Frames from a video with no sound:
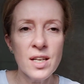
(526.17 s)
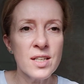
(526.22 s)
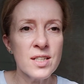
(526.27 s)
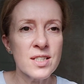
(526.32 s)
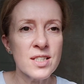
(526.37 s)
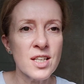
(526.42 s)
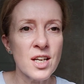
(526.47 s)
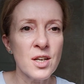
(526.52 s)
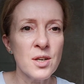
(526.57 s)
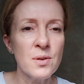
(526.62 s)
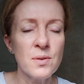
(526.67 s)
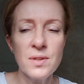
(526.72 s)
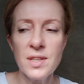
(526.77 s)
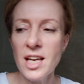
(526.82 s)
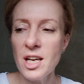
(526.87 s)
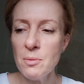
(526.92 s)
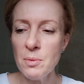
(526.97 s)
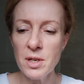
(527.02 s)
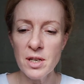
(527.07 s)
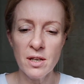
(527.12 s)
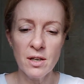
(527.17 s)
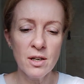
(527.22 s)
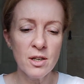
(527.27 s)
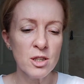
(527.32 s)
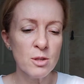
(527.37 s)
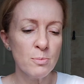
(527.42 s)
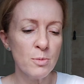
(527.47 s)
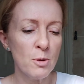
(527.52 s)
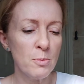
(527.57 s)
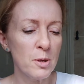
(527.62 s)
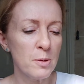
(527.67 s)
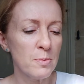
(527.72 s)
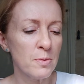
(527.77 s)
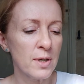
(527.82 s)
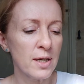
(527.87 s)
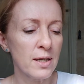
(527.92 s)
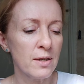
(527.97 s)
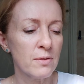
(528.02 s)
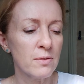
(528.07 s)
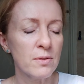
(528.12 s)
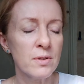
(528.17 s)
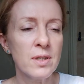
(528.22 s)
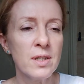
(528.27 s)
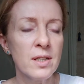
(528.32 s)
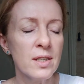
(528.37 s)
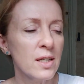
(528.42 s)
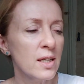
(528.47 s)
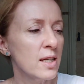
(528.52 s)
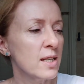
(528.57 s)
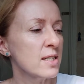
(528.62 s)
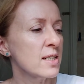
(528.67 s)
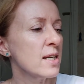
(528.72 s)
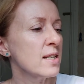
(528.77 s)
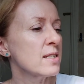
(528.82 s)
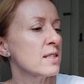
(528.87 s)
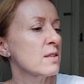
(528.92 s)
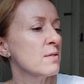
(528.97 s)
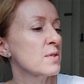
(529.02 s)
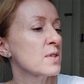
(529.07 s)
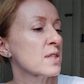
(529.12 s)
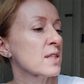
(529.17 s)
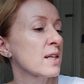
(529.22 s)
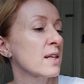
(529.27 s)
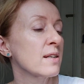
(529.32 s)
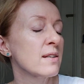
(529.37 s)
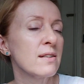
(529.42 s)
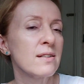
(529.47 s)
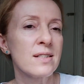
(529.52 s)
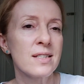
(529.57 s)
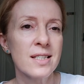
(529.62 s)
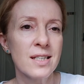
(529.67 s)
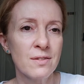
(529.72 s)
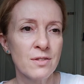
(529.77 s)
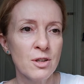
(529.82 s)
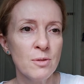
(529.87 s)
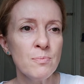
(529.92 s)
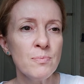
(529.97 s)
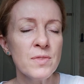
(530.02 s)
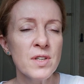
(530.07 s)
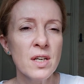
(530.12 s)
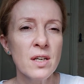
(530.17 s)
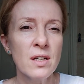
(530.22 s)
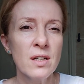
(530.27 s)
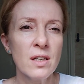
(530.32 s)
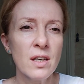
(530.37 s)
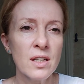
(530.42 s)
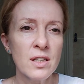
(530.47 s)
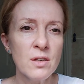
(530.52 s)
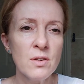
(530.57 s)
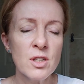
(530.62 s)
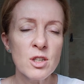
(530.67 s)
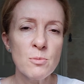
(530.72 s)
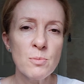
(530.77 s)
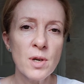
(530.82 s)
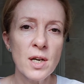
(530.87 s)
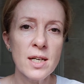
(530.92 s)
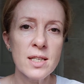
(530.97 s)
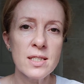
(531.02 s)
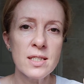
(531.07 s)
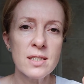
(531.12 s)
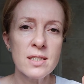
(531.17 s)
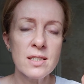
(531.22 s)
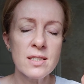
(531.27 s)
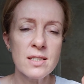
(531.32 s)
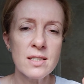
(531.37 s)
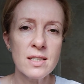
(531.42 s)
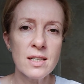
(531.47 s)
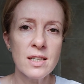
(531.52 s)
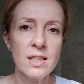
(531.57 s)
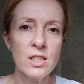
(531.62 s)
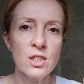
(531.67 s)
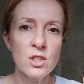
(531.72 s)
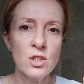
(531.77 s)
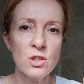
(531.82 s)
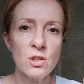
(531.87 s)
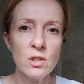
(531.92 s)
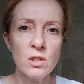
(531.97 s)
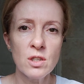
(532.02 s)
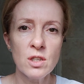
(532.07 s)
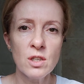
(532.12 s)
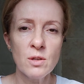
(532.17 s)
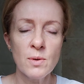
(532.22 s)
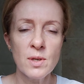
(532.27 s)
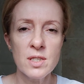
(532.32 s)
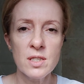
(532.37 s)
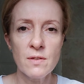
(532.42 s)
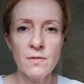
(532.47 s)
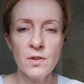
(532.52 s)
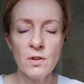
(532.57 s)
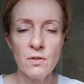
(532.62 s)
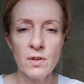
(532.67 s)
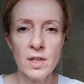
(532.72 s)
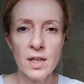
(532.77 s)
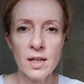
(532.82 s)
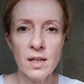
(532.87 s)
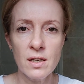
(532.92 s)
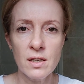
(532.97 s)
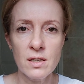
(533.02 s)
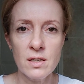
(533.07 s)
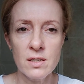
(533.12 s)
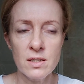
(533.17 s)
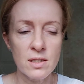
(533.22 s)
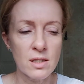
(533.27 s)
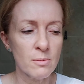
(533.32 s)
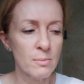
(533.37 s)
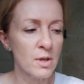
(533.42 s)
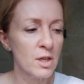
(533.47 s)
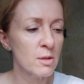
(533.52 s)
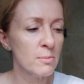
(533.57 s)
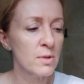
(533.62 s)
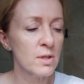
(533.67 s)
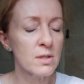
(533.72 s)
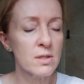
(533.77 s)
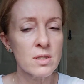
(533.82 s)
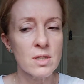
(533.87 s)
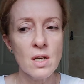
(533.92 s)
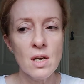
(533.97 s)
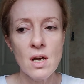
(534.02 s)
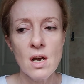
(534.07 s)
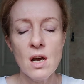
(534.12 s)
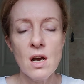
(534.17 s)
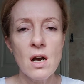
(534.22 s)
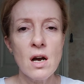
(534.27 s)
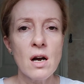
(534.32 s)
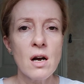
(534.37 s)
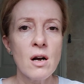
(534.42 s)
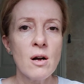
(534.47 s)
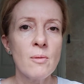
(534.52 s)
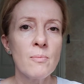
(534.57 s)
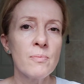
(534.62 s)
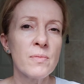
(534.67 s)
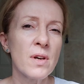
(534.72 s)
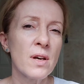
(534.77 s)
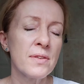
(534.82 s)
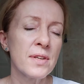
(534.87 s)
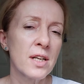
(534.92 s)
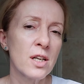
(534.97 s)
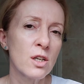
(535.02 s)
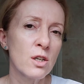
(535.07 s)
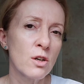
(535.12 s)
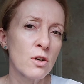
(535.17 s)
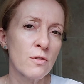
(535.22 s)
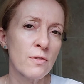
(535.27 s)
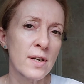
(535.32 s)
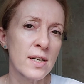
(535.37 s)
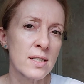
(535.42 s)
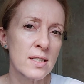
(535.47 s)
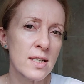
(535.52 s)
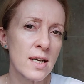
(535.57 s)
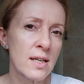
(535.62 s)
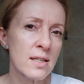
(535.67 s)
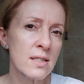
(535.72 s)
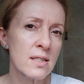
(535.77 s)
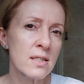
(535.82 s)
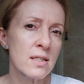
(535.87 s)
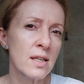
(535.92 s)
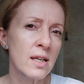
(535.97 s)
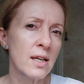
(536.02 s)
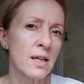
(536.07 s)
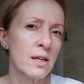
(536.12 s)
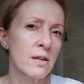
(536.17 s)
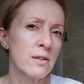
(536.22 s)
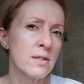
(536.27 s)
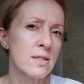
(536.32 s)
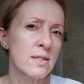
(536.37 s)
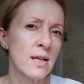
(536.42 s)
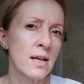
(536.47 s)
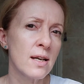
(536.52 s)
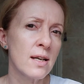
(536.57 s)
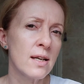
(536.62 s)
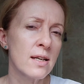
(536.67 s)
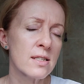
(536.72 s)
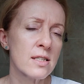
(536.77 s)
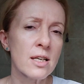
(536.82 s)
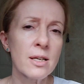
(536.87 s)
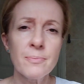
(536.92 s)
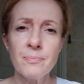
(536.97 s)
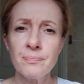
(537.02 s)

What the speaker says: So there we are, the Bobbi Brown Intensive Skin Serum. I know you can buy still in John Lewis if you're in England at the moment. I think look fantastic, sell it.